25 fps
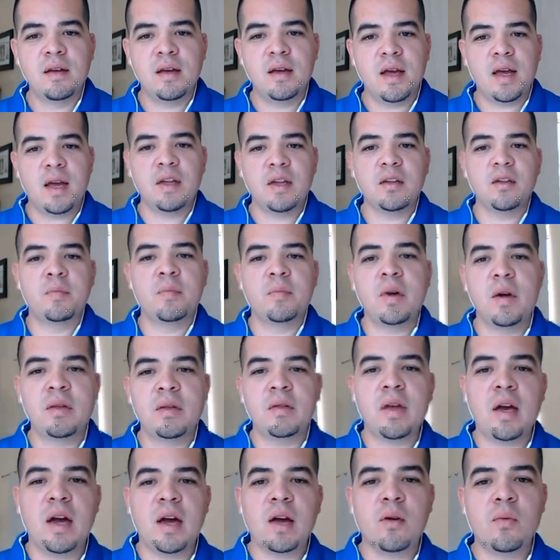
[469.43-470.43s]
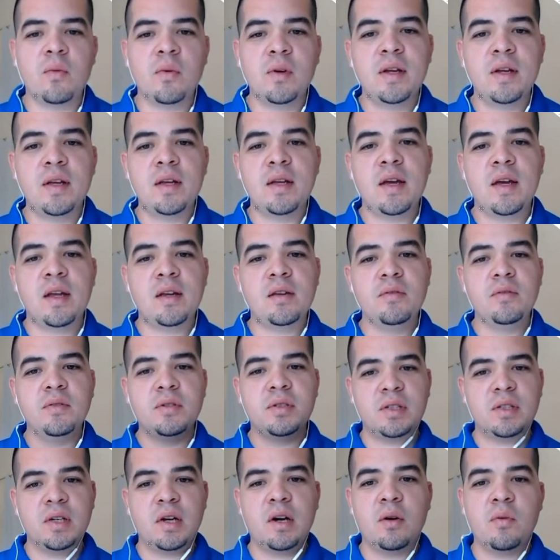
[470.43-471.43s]
and you build the equity, and you
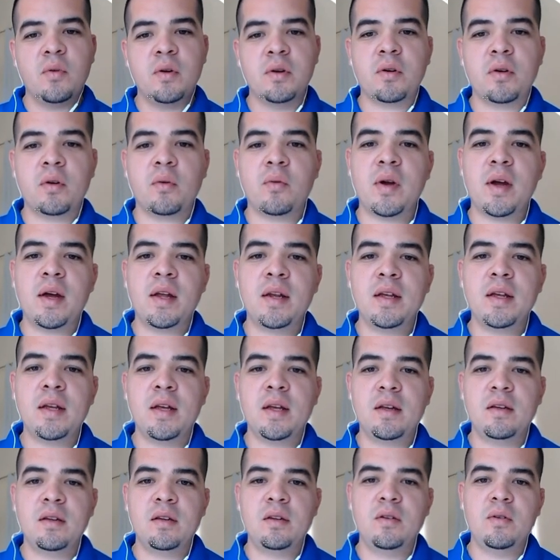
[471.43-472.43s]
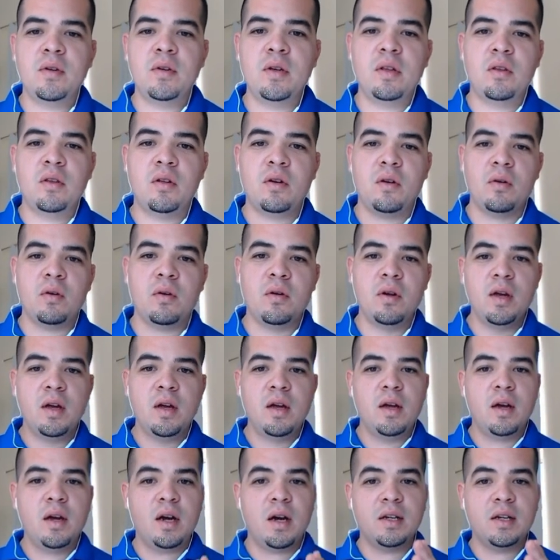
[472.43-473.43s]
sell when you're ready, and you either
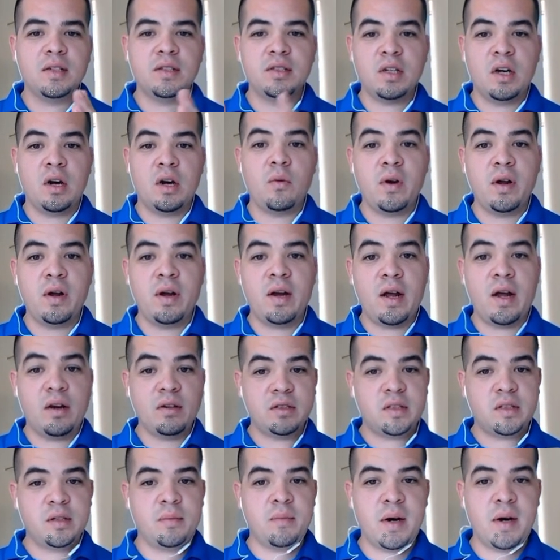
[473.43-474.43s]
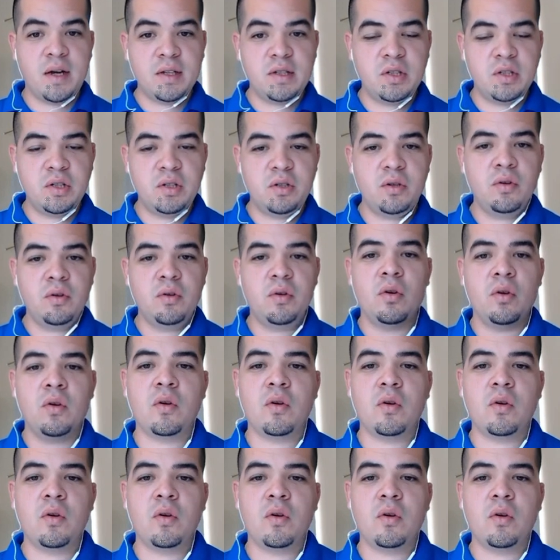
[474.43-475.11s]
uh, sell one house to buy two,